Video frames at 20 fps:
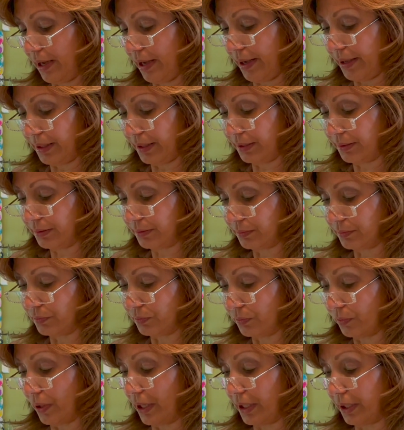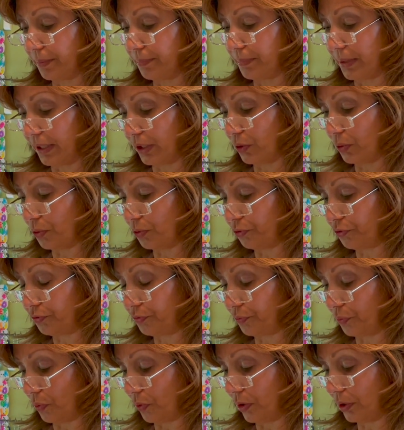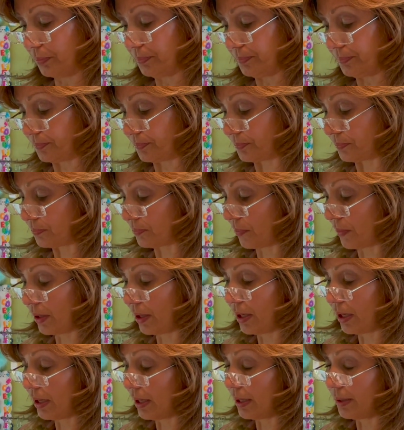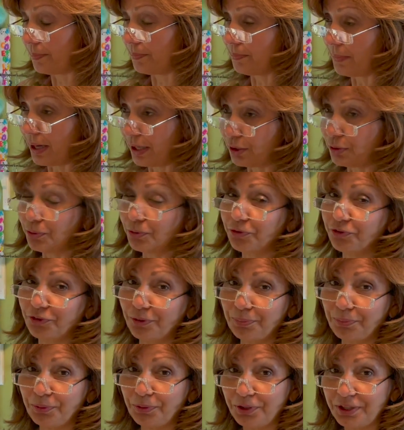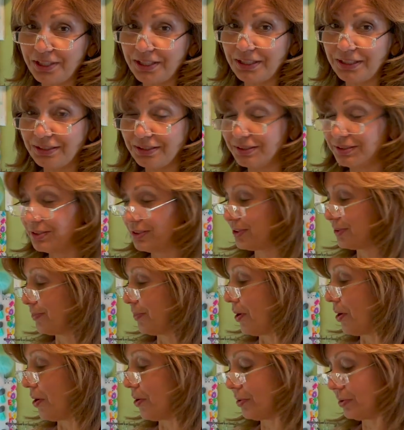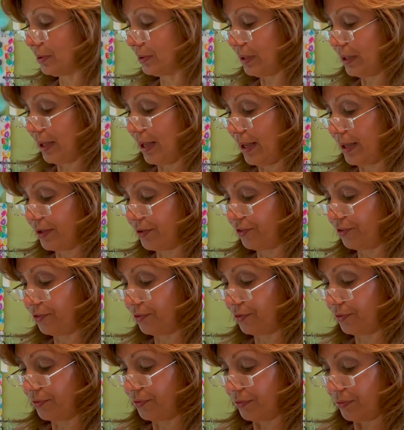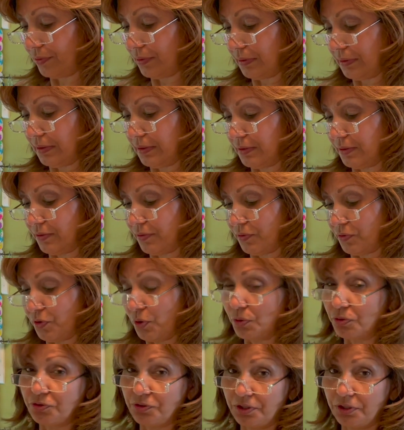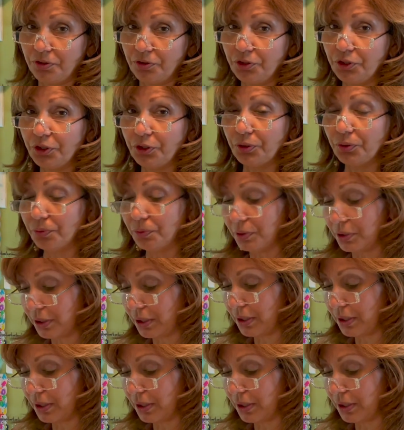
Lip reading: I write up my goals for. My goals are pretty small, as those that are new.